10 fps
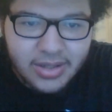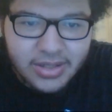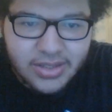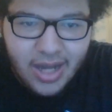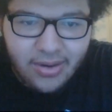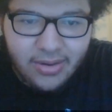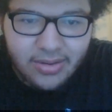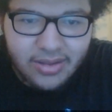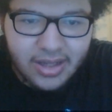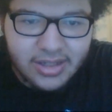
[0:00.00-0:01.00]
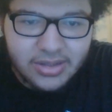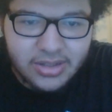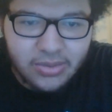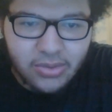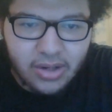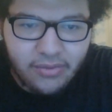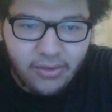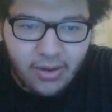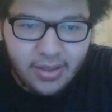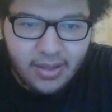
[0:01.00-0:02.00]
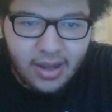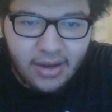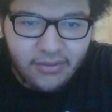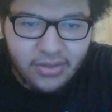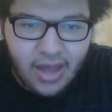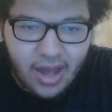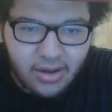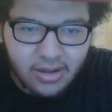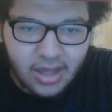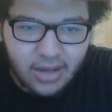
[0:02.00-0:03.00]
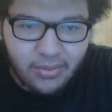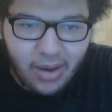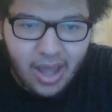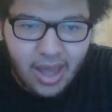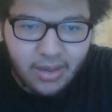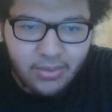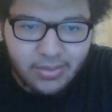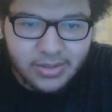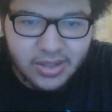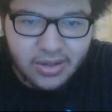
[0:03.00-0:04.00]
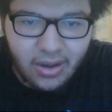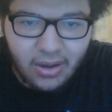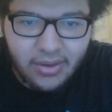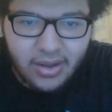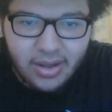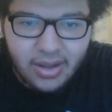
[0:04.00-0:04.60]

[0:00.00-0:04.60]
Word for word: So how are things? You still working for online, for that online rag? What was it called?